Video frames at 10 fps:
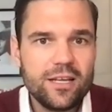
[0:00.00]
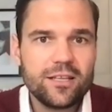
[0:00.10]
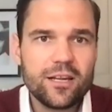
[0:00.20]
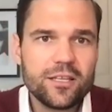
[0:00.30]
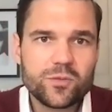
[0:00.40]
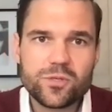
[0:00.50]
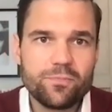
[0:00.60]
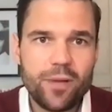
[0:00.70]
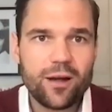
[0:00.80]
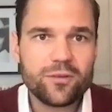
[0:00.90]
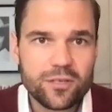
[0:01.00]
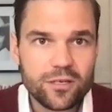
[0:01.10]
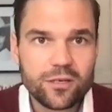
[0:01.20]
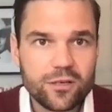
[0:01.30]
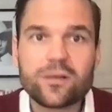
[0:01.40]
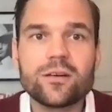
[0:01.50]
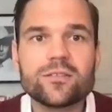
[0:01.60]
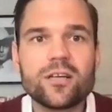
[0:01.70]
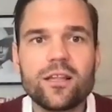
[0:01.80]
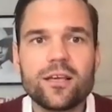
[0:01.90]
None of this was bound to occur.
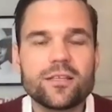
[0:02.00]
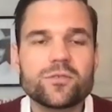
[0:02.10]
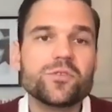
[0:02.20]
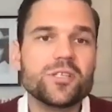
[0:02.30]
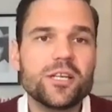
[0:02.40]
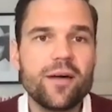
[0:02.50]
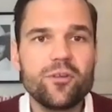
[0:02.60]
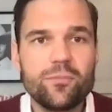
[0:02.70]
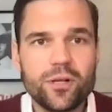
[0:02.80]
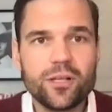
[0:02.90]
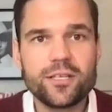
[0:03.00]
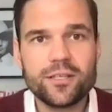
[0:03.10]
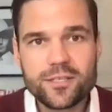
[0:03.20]
It's not like this was an inevitability.